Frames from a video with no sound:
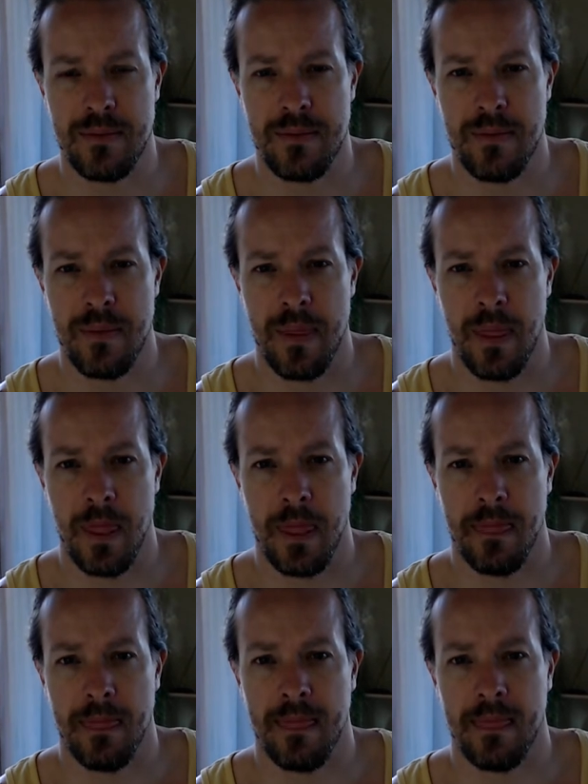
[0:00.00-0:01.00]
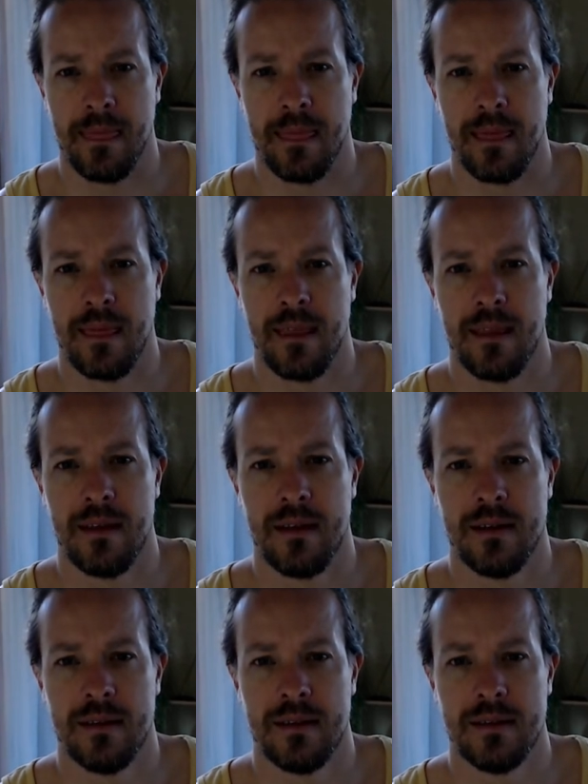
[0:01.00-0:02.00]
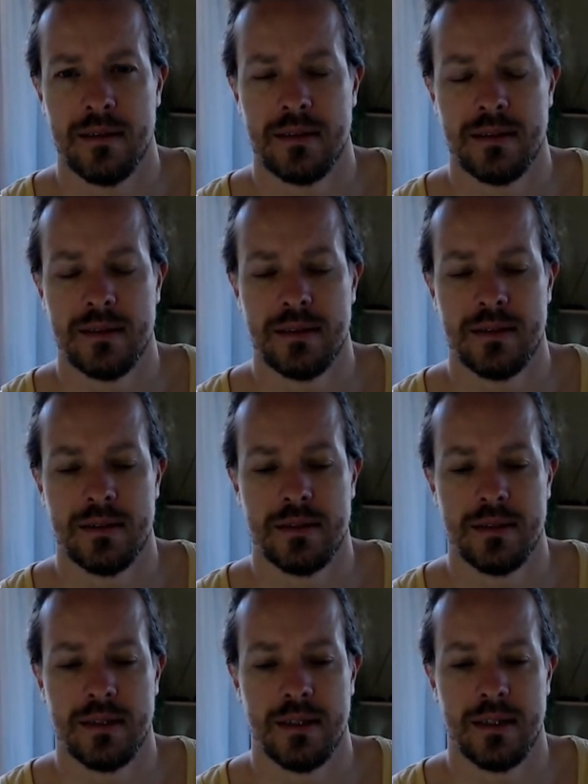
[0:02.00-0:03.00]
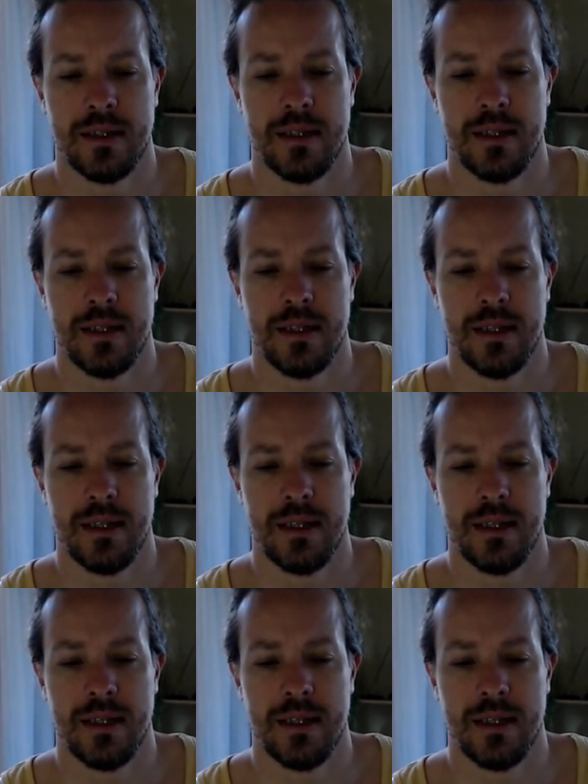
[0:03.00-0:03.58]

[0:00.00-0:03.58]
(silence)